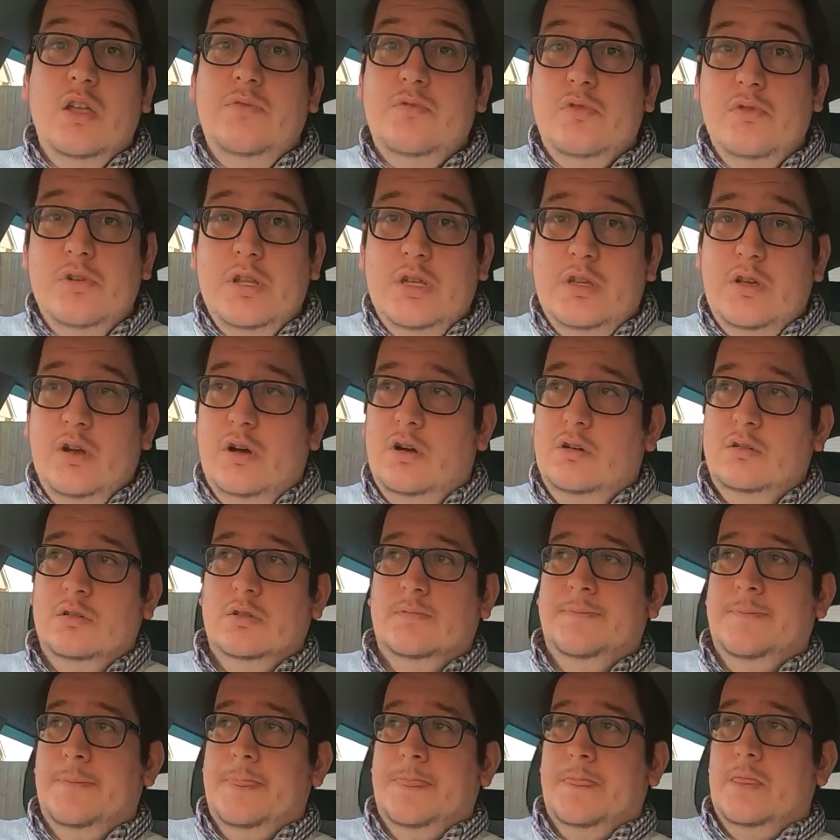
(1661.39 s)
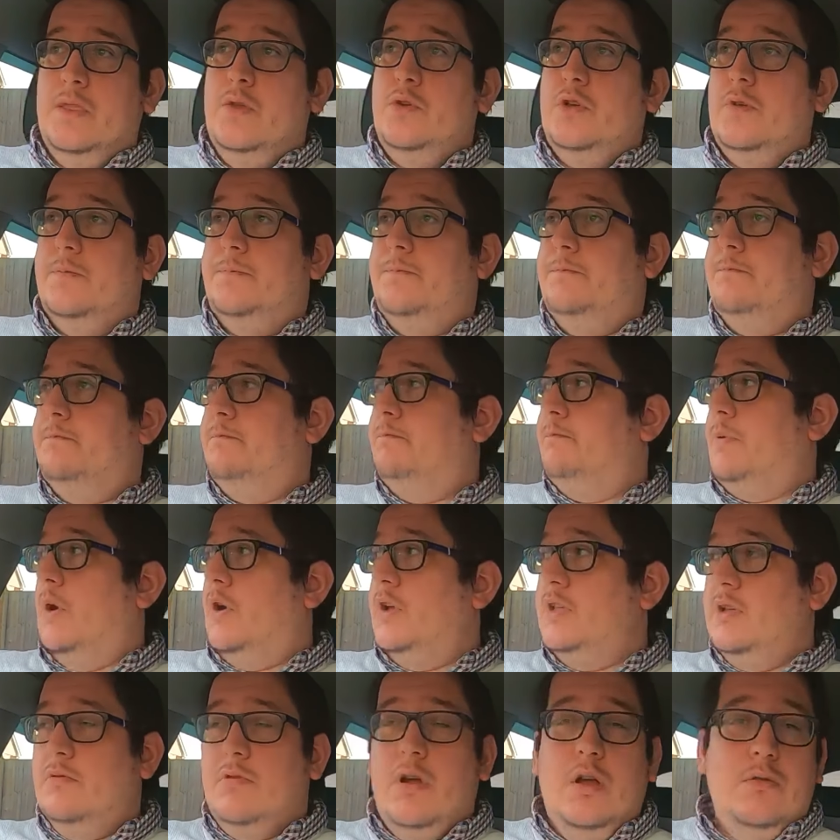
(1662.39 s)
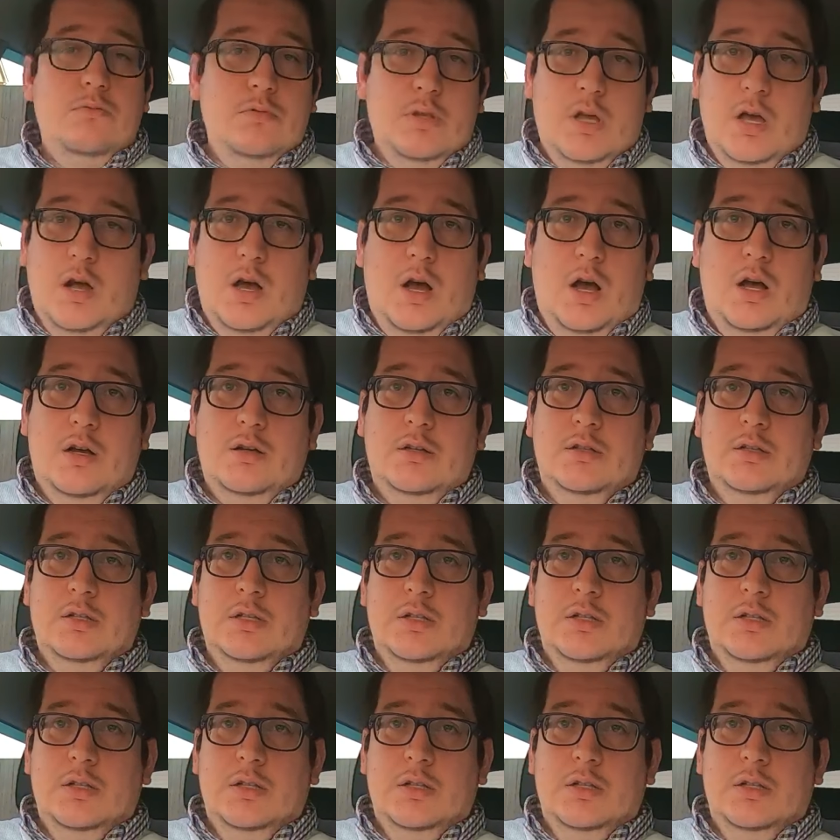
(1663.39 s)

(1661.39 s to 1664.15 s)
you've already got. You could buy your own car